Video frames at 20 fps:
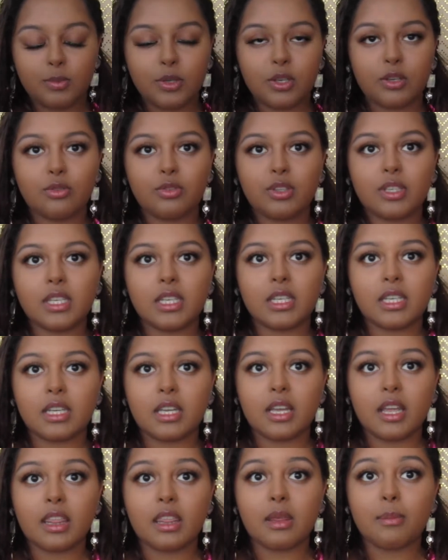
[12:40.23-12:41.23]

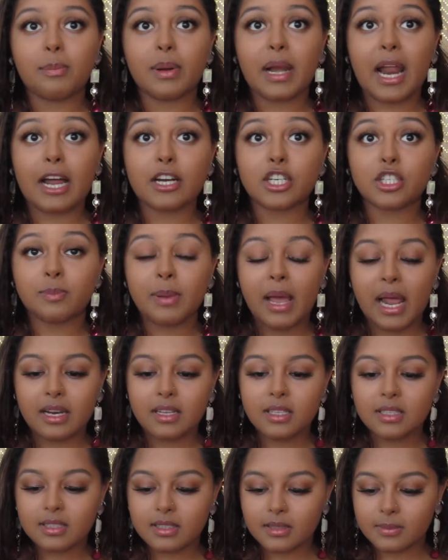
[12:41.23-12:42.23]
Beauty, the blush
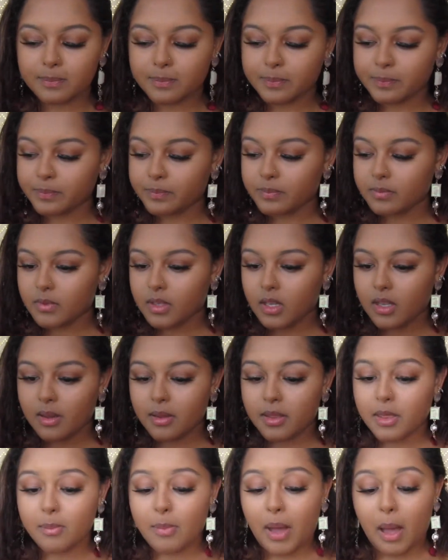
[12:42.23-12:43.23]
palette,
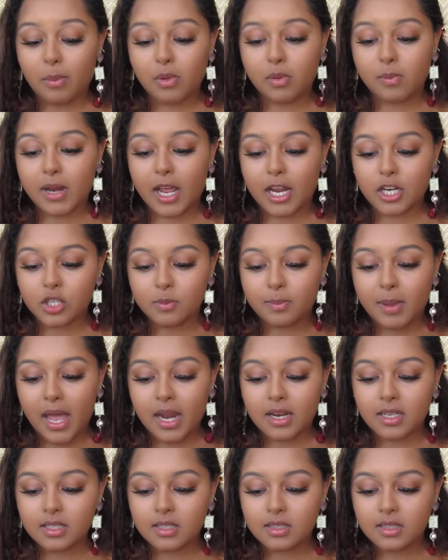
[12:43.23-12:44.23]
the Bubble Blush
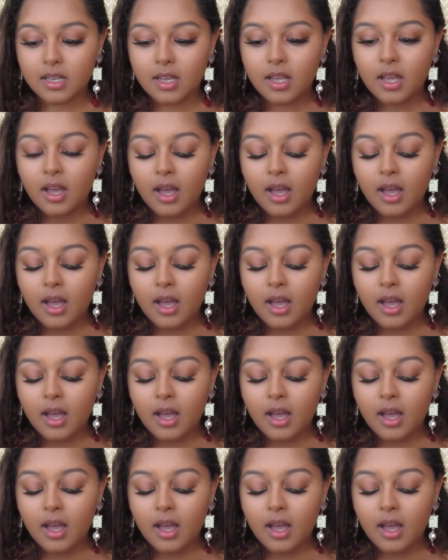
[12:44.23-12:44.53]
palette.